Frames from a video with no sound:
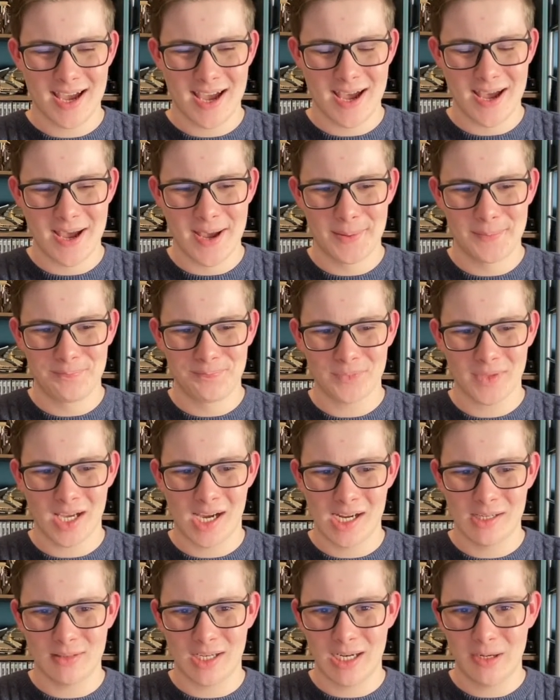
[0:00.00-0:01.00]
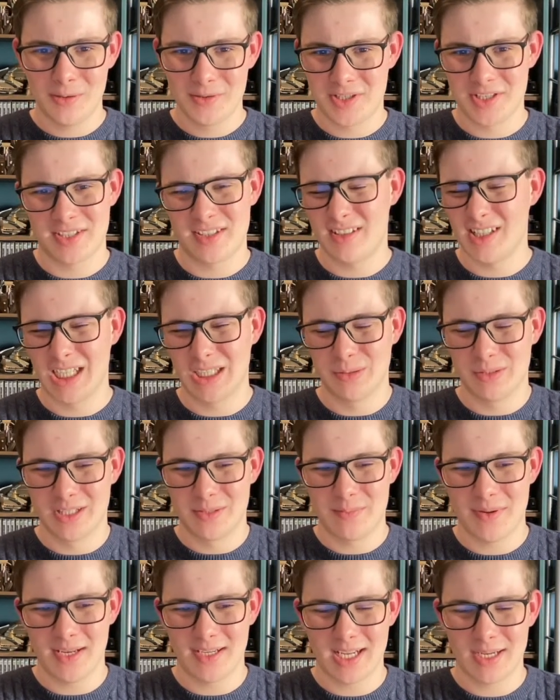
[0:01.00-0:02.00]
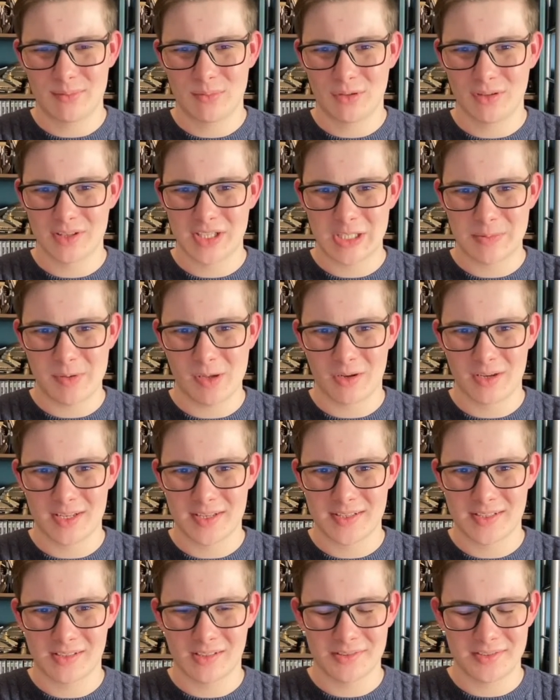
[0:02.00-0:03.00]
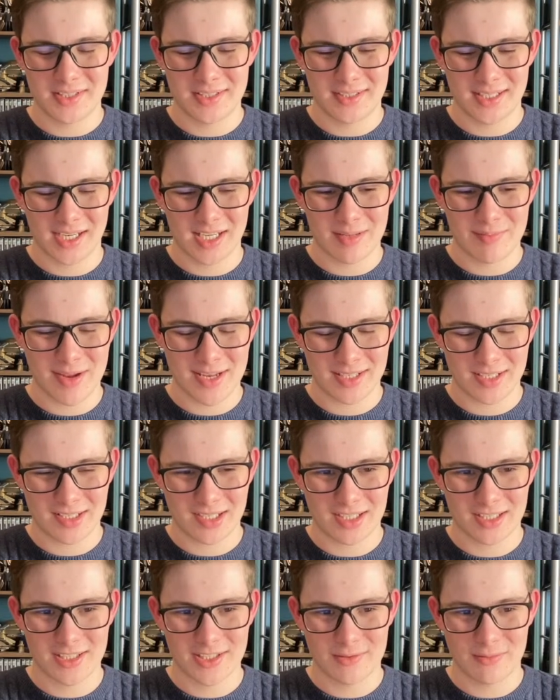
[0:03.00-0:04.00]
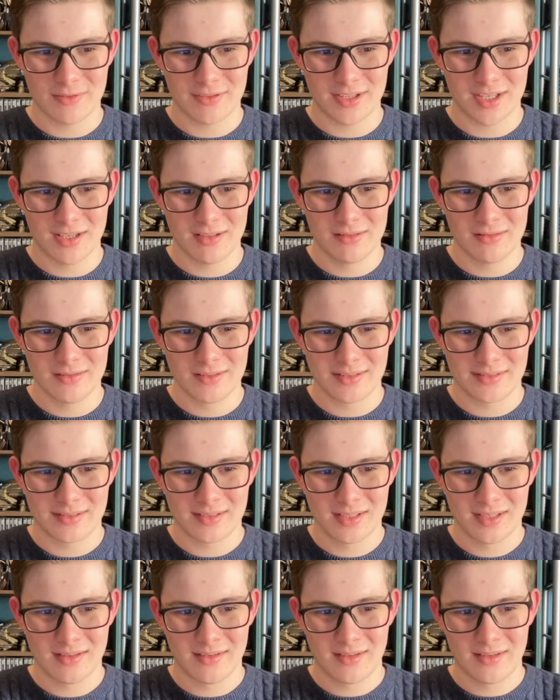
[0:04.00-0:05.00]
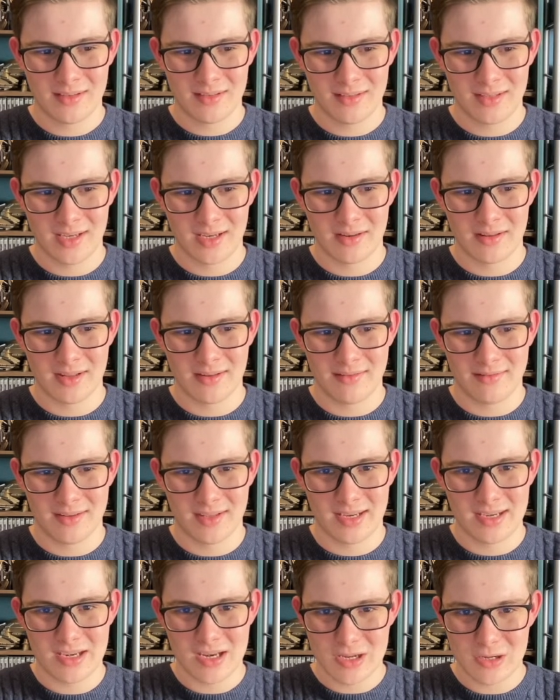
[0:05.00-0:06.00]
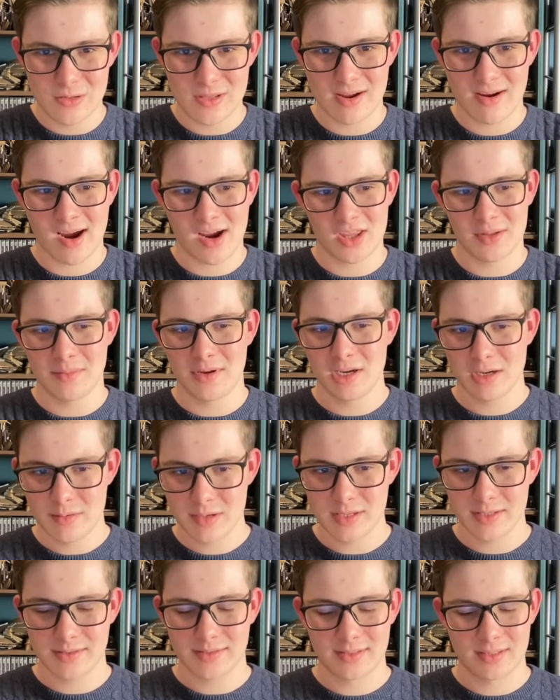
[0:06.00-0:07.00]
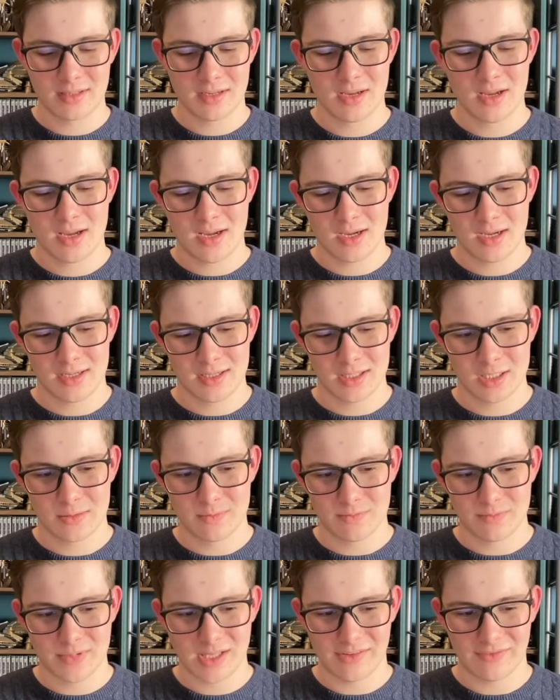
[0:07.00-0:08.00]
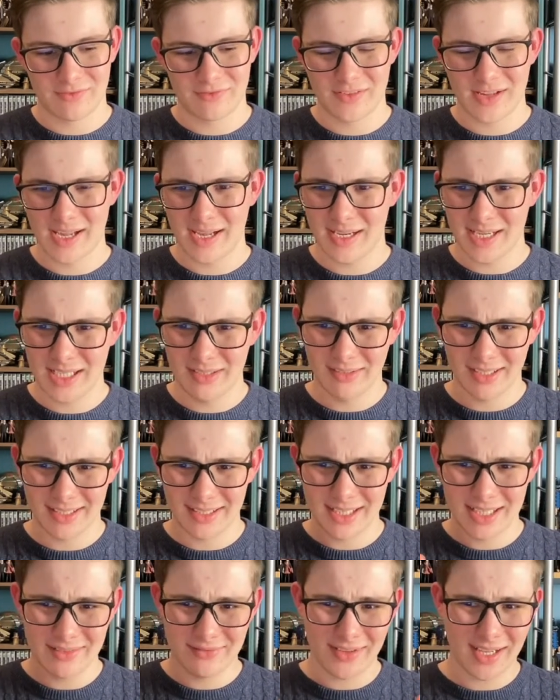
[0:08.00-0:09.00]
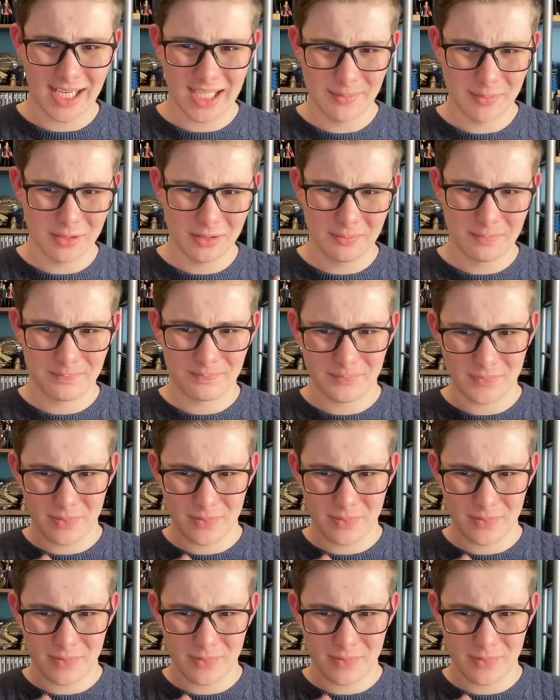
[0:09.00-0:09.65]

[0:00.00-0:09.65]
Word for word: Um, I, I would just start with the B&M ones, to be honest, because you stand the best chance with those. You know, they're, they're new, they're out at the moment, um, they're fairly readily available.